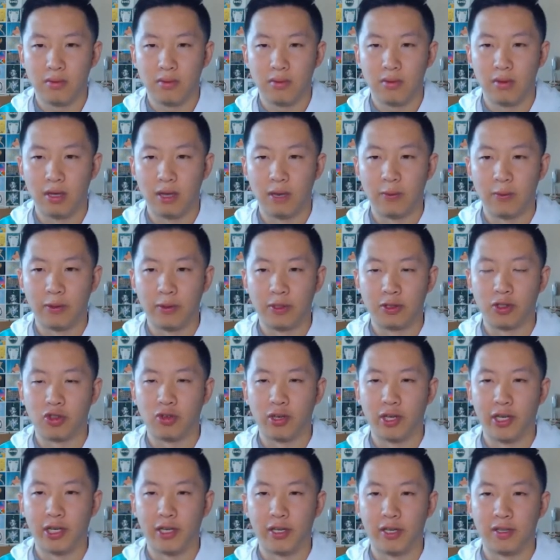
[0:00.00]
Yeah, we can just
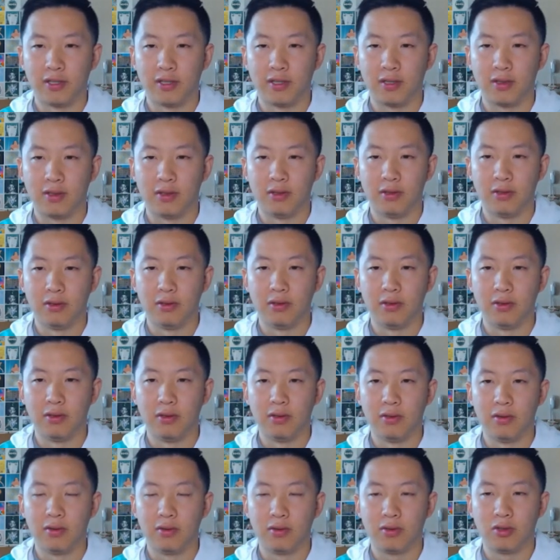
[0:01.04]
Draining Kiss
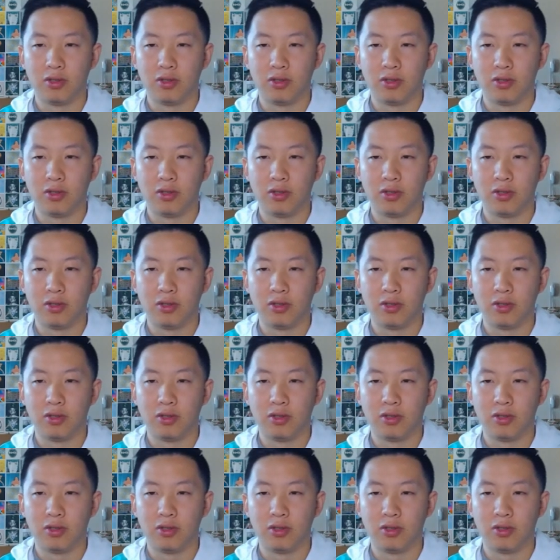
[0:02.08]
to